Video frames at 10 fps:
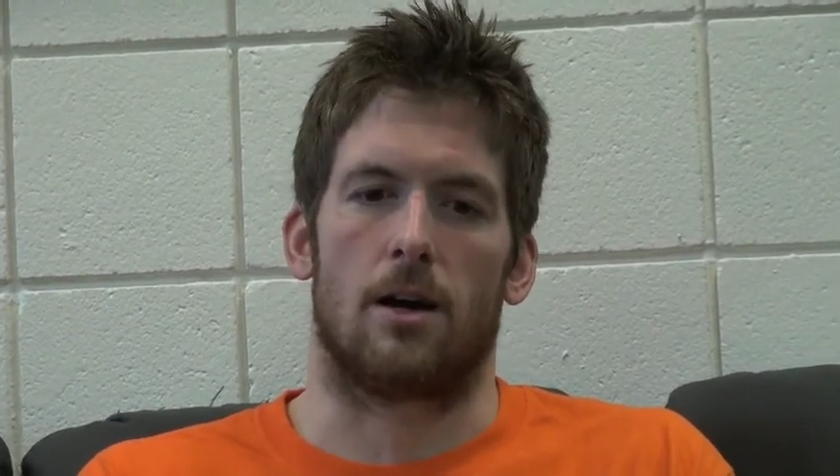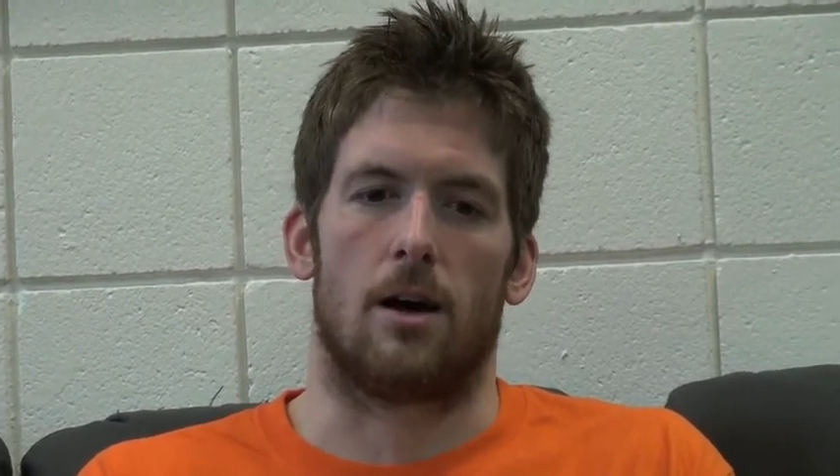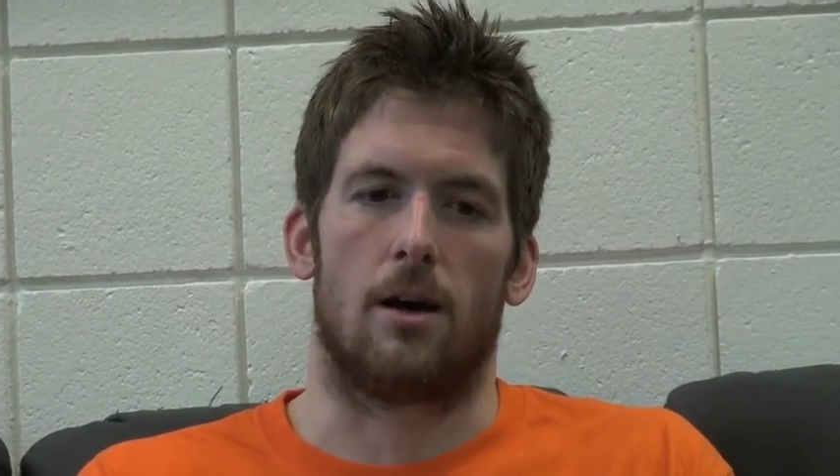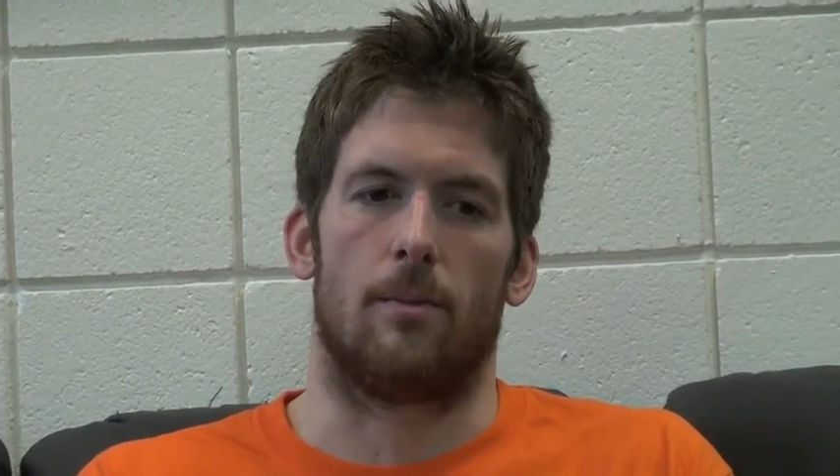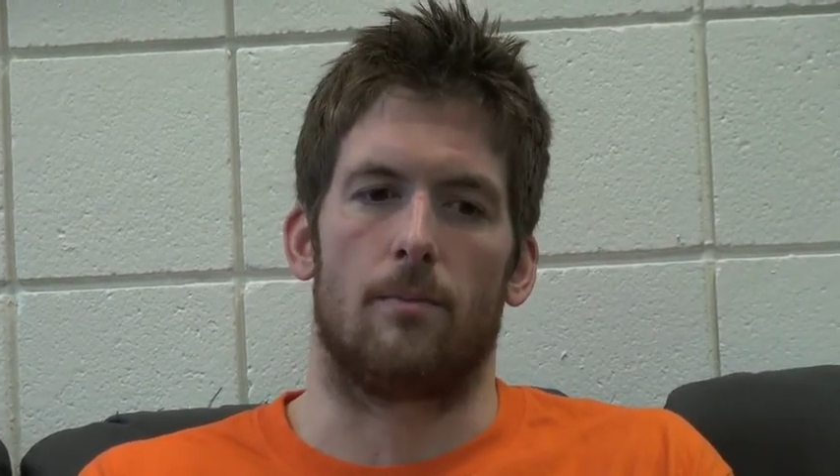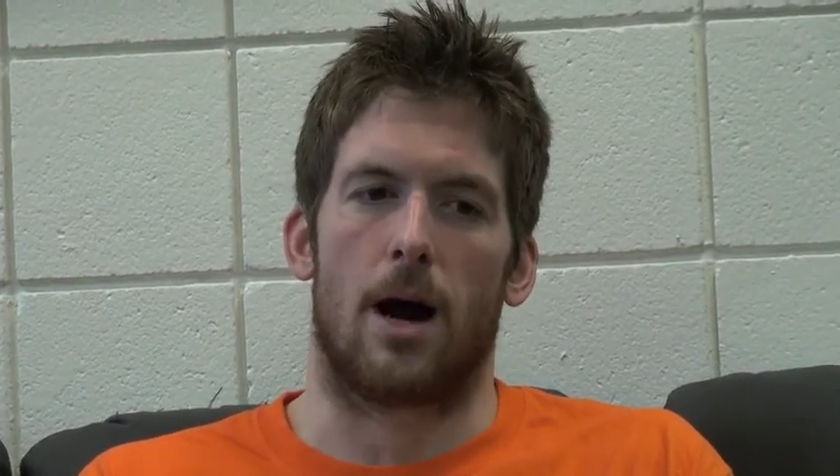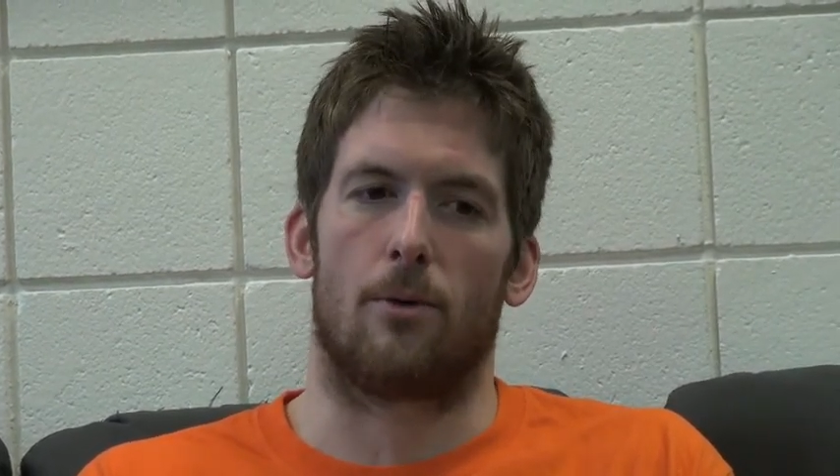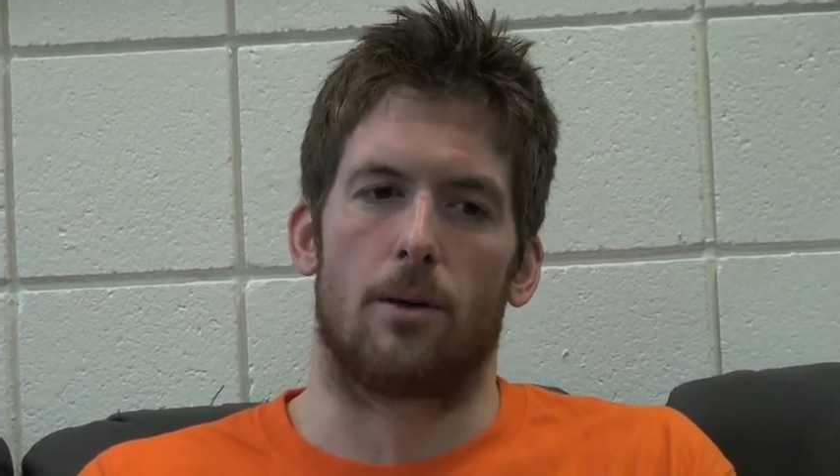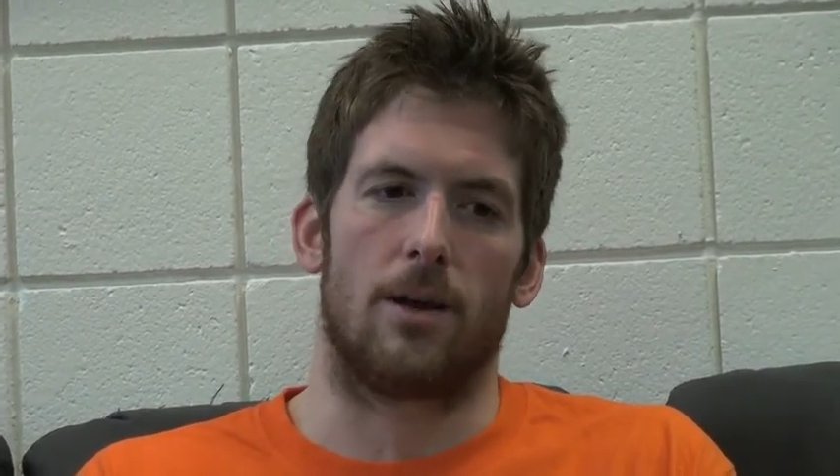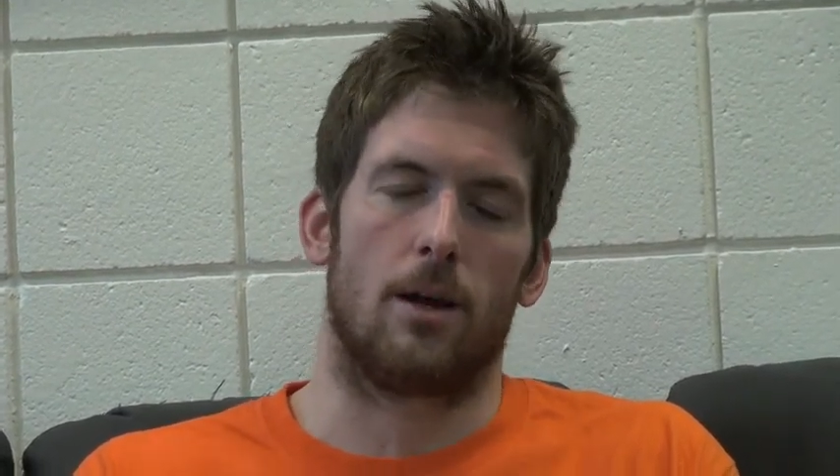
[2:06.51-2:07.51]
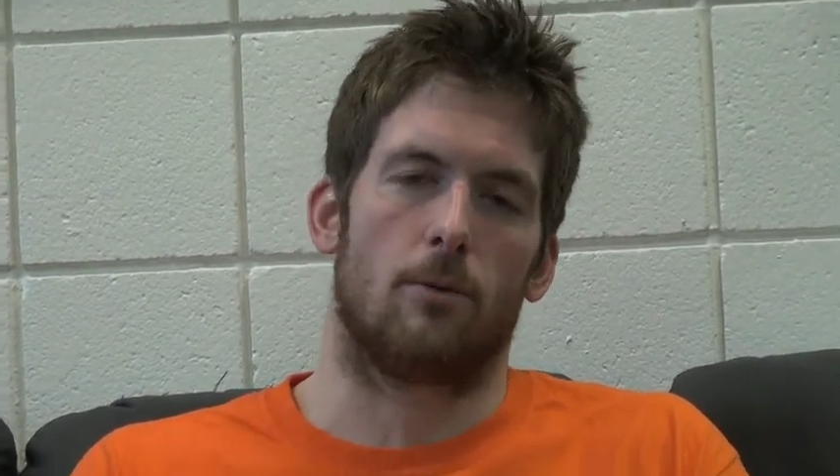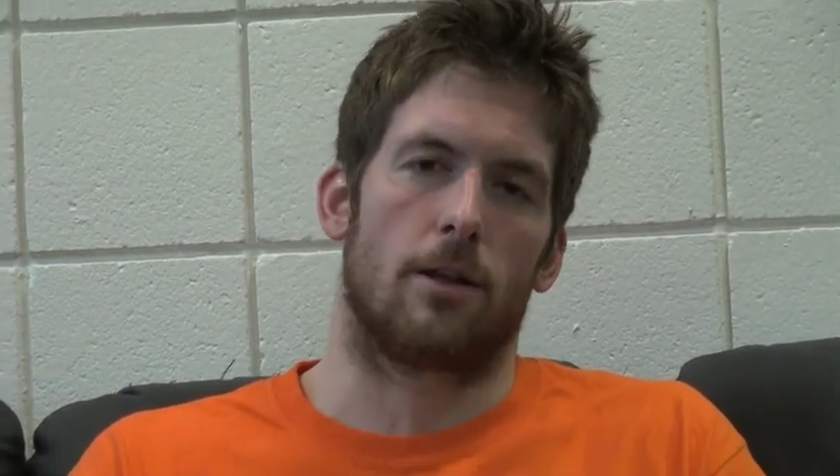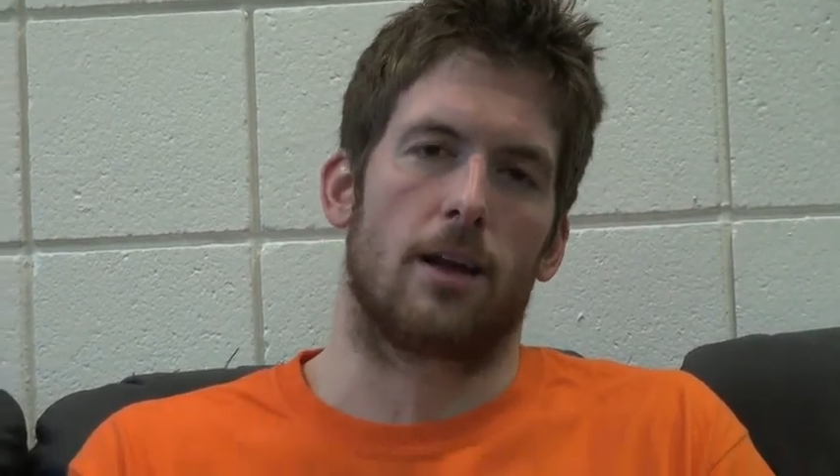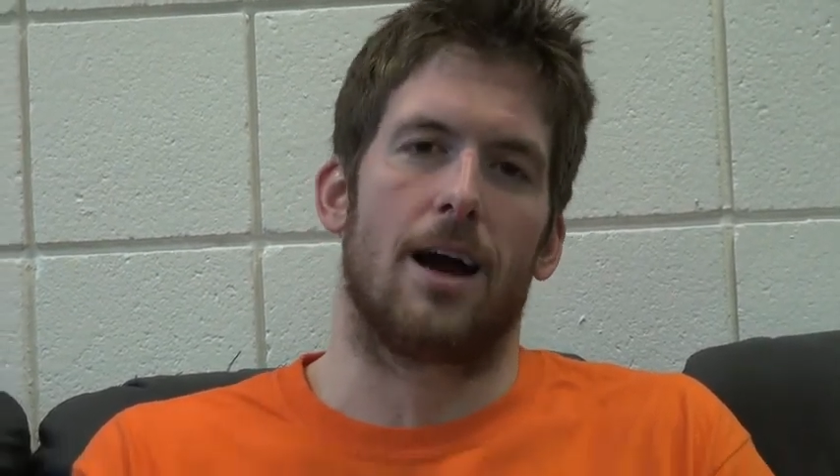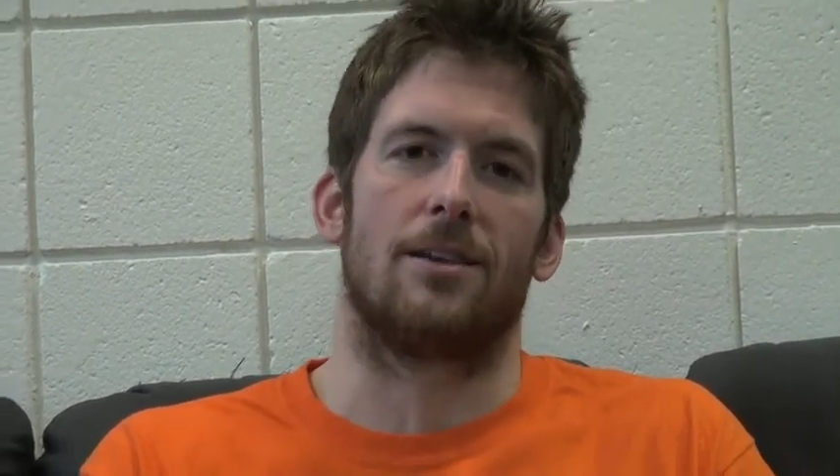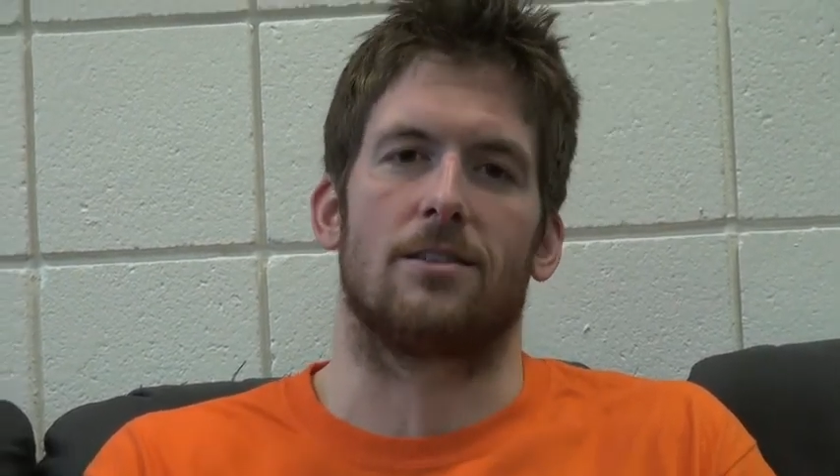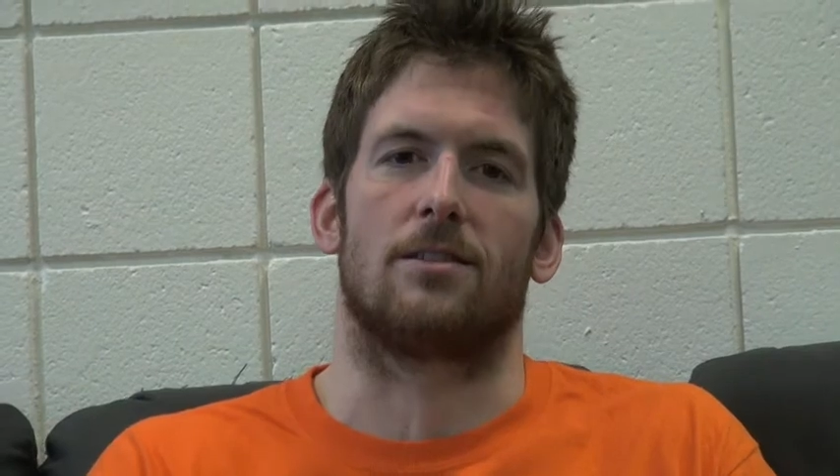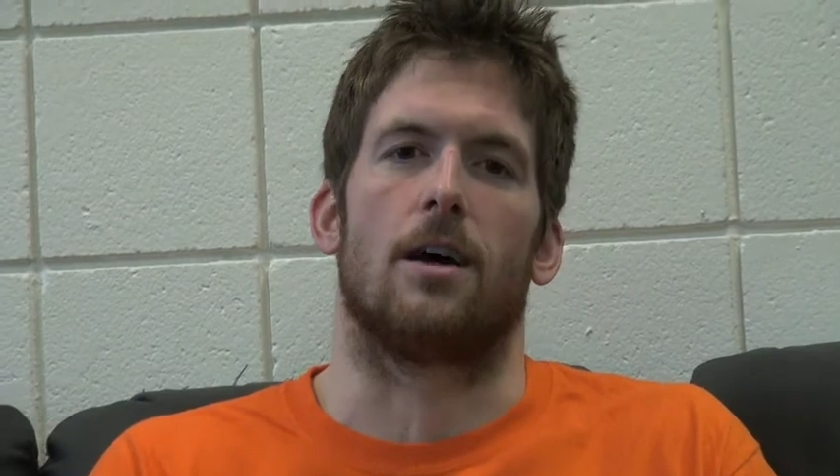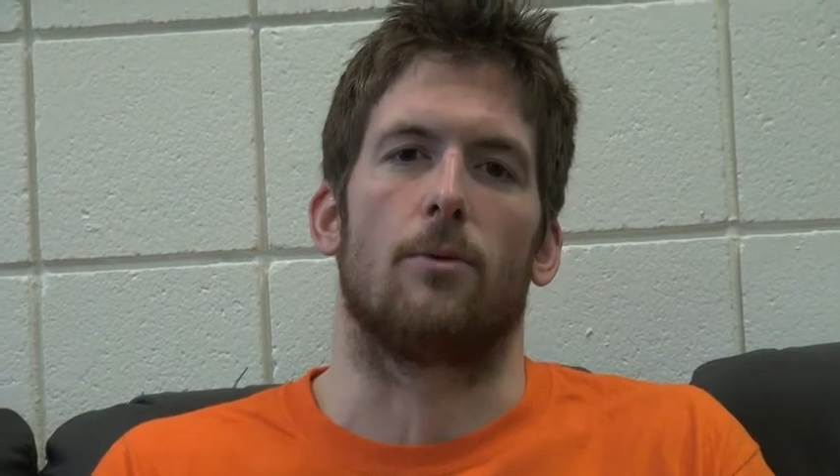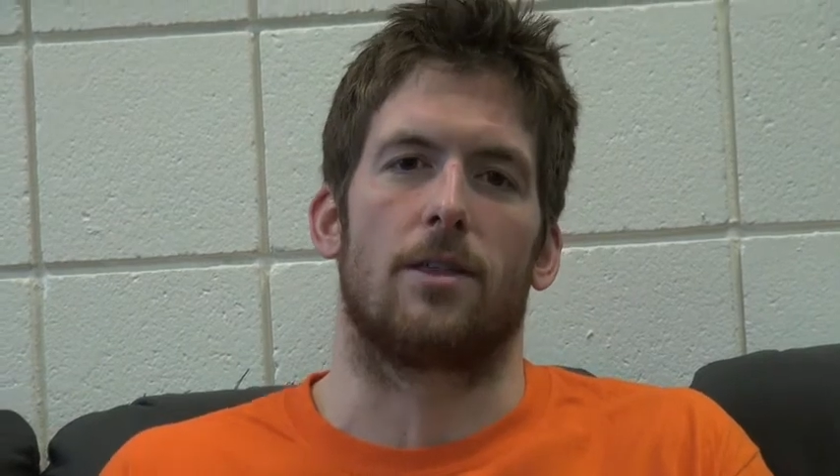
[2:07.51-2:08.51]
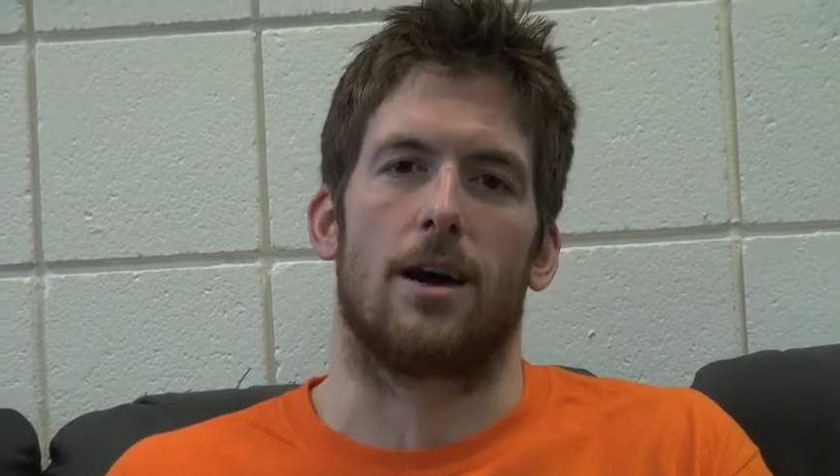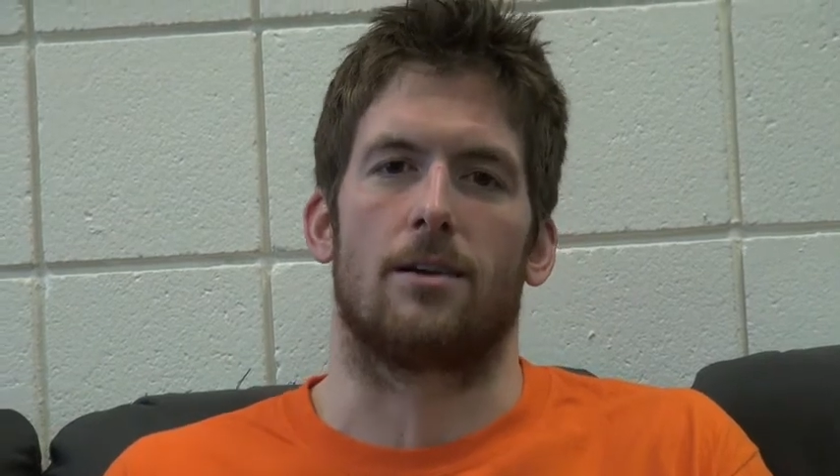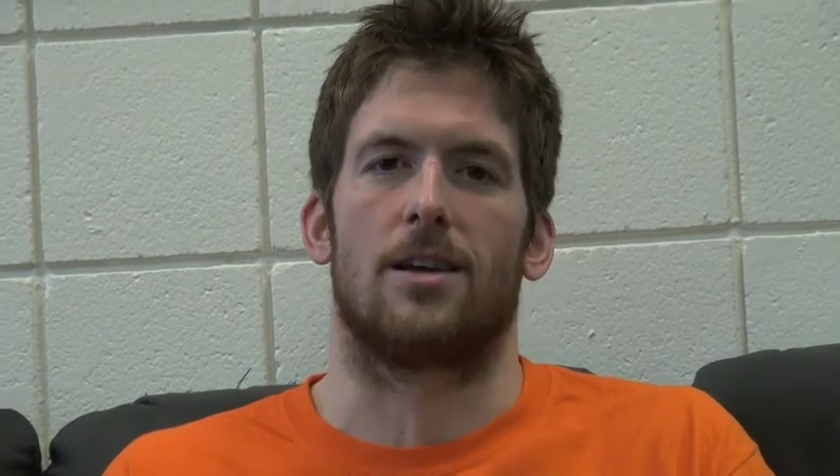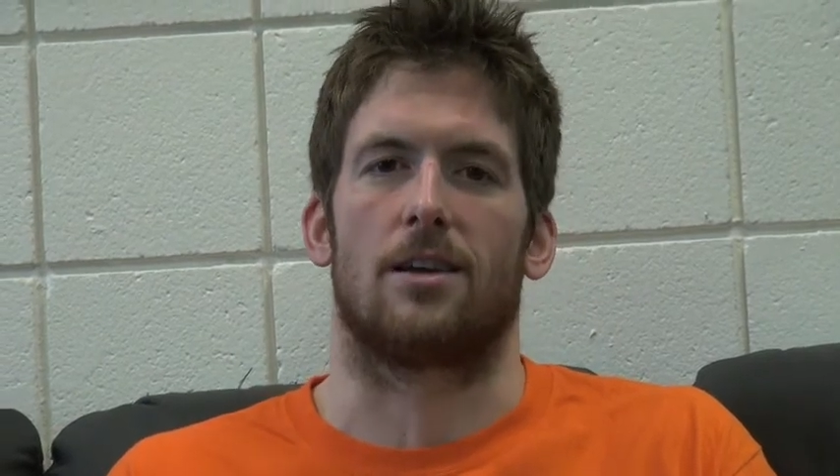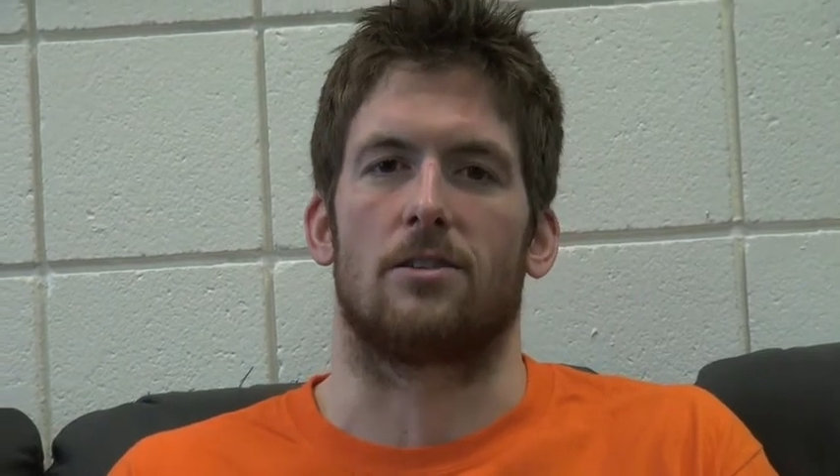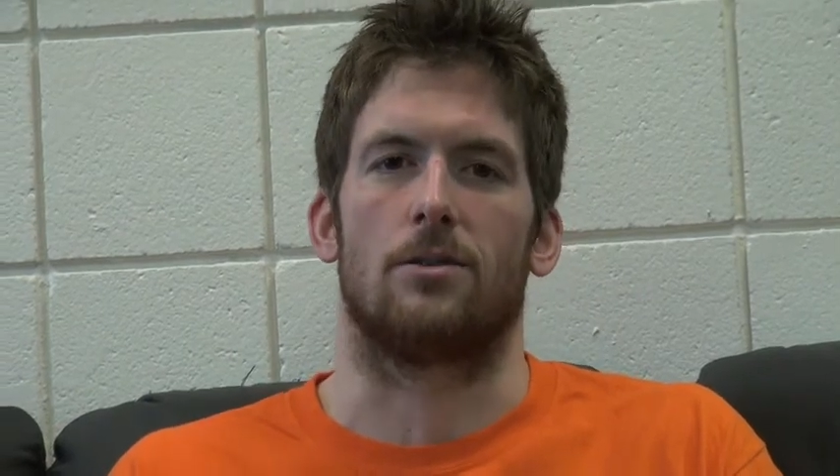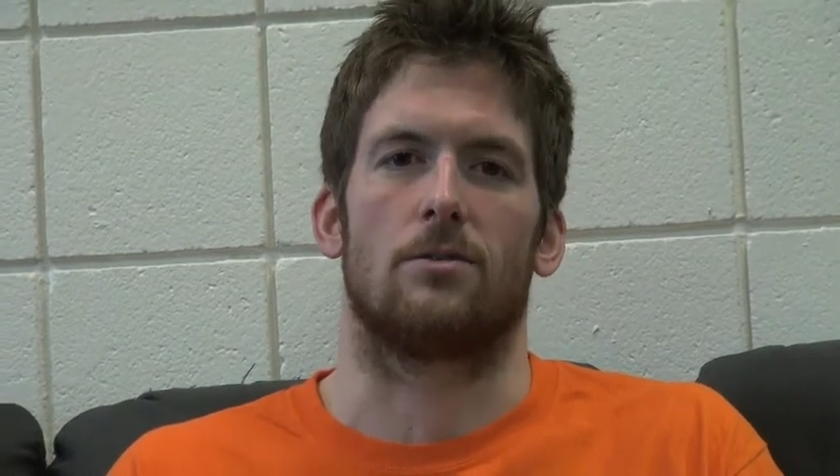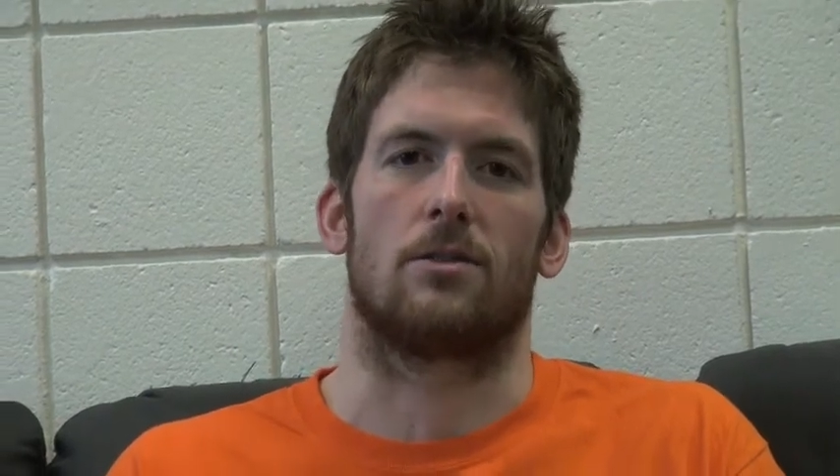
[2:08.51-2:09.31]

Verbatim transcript: Um, I want to be one of the guys that's done it without a tech suit.